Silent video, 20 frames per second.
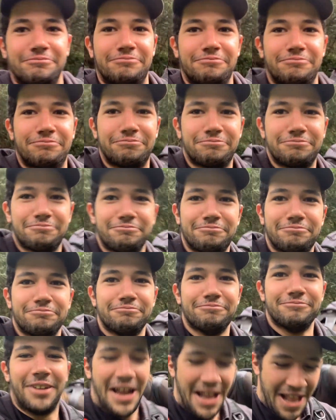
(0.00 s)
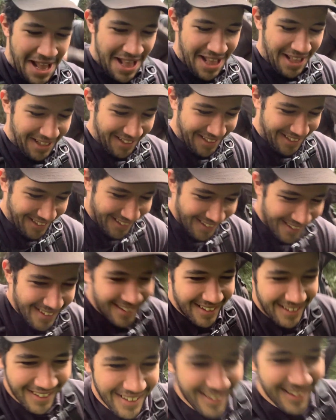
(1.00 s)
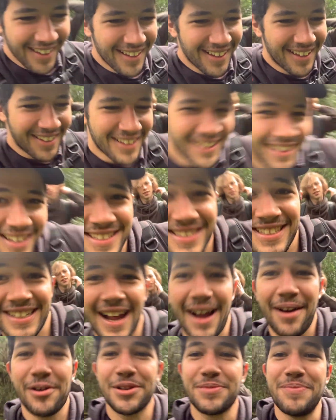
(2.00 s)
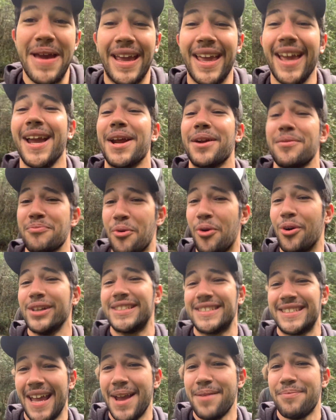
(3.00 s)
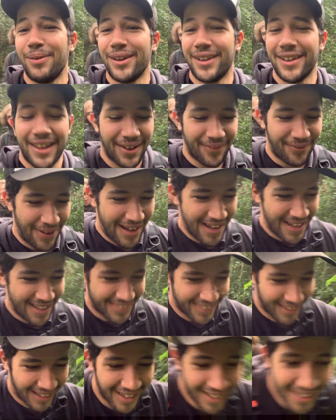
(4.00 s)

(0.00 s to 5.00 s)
Yes, break my escape route. Listen, I was making it more stable, if anything.